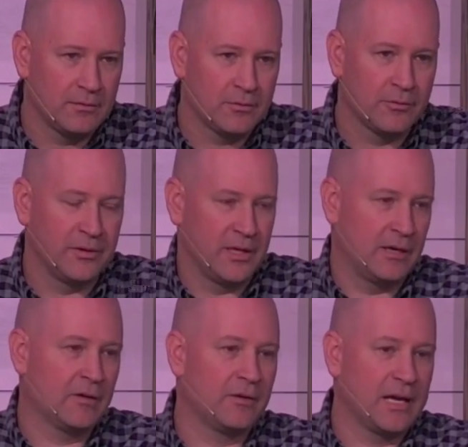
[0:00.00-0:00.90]
through the
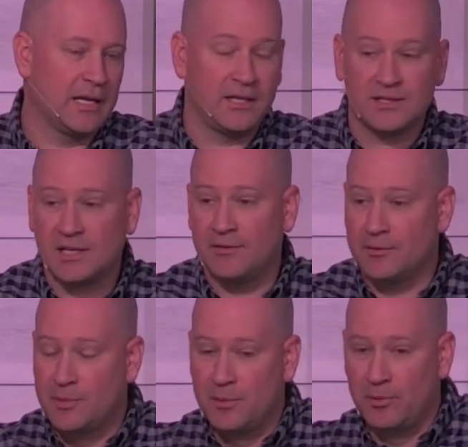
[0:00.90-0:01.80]
narrow gate. He's
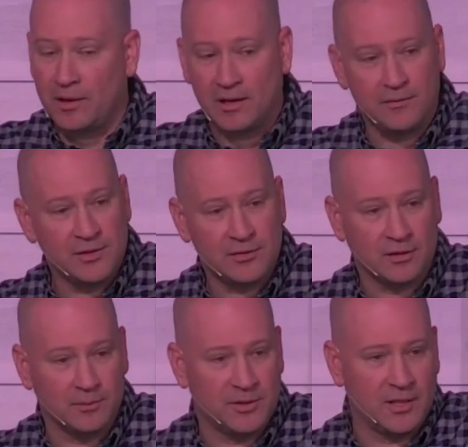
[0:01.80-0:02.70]
saving people out of
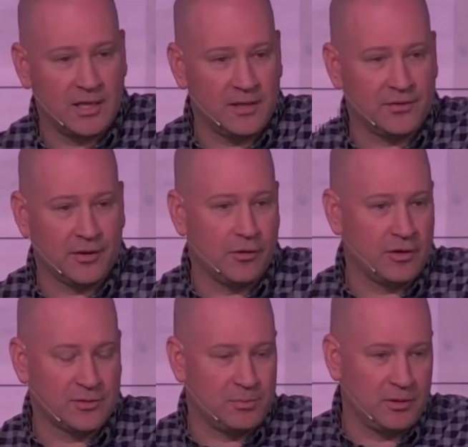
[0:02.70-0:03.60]
Islam today as the
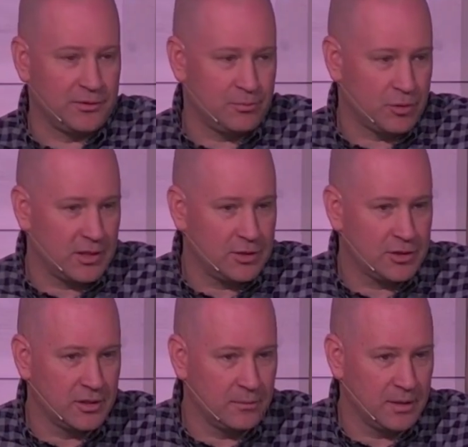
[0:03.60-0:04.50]
gospel is preached
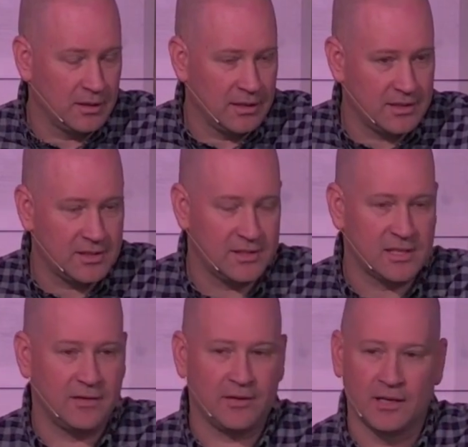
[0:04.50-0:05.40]
in the Middle East. He's
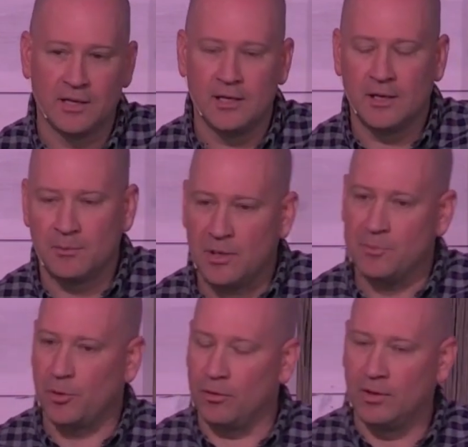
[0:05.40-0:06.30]
saving
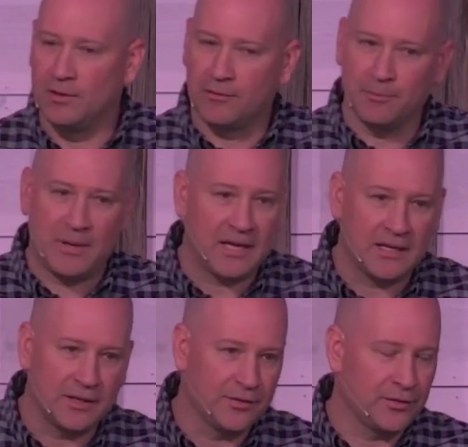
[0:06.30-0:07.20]
people from
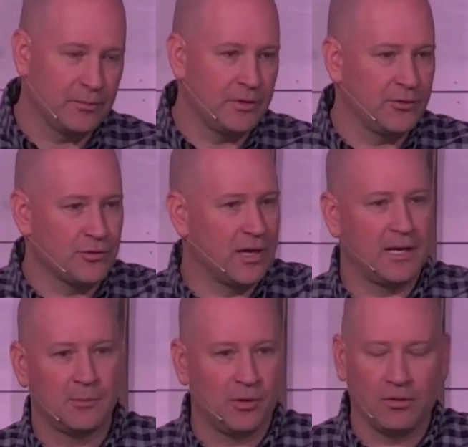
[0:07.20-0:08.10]
paganism and
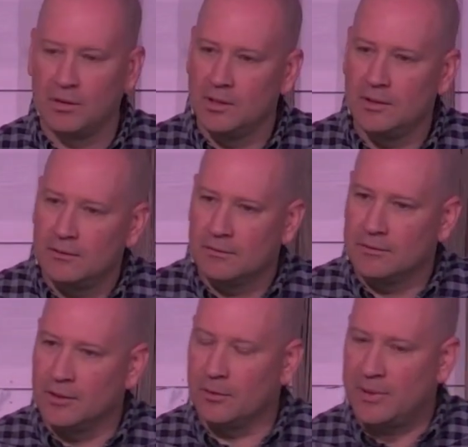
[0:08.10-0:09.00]
tribal,
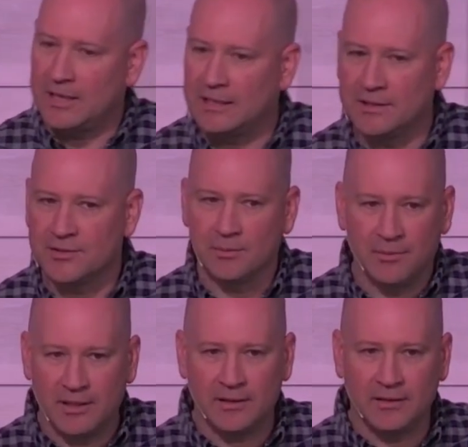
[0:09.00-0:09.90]
you know, paganism
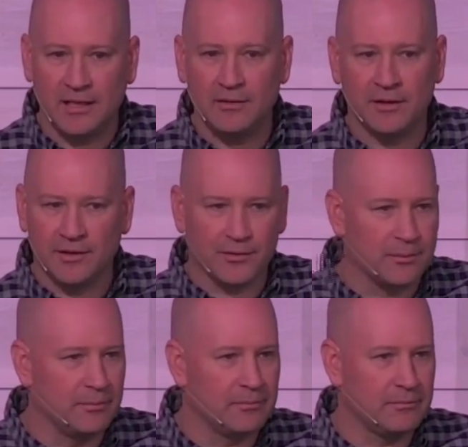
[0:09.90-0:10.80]
and
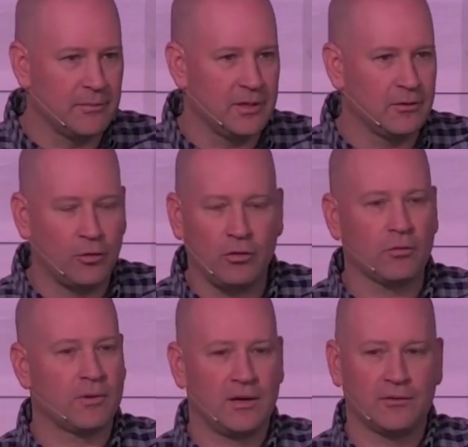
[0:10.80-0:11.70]
heathenism all
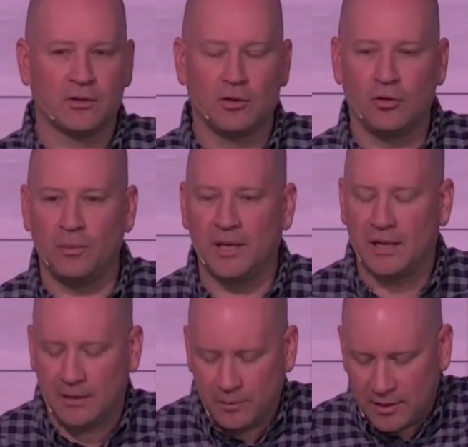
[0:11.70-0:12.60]
around the globe. And
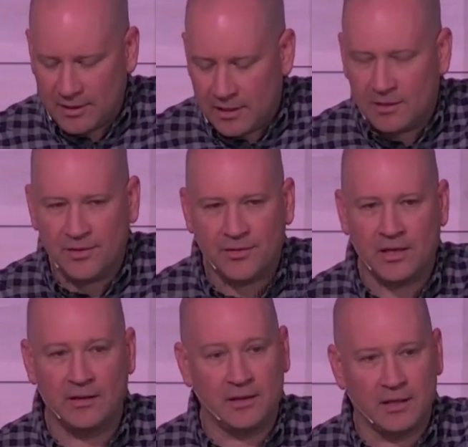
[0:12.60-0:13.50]
I would dare to
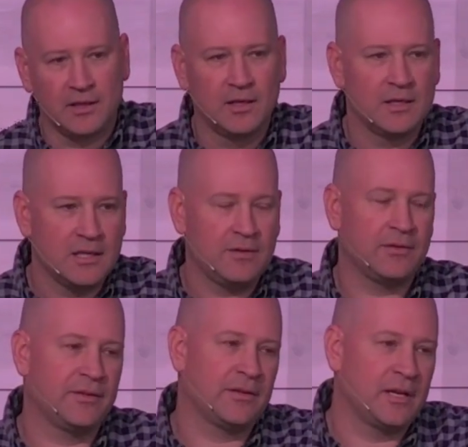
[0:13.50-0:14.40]
say that
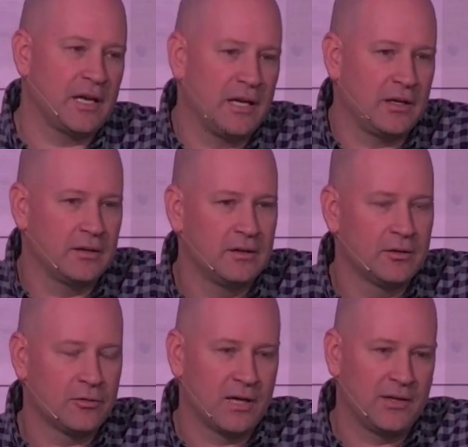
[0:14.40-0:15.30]
even today,
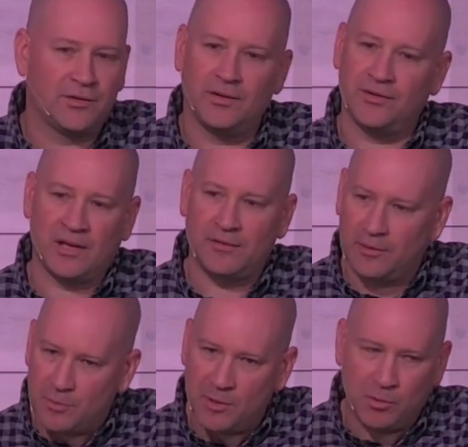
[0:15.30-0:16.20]
Christ is
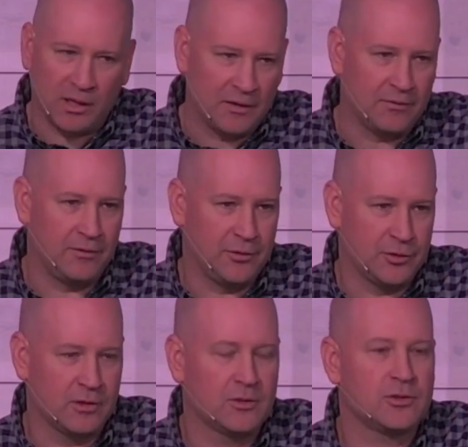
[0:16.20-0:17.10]
saving people out of the
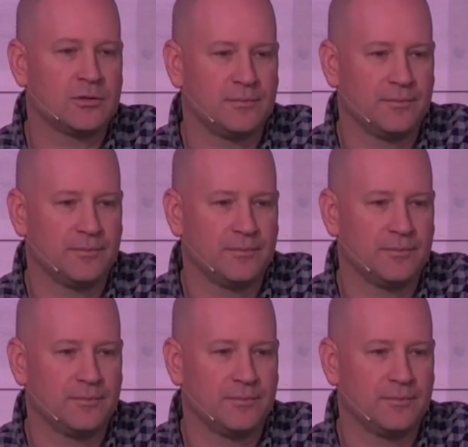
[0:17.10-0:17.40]
church,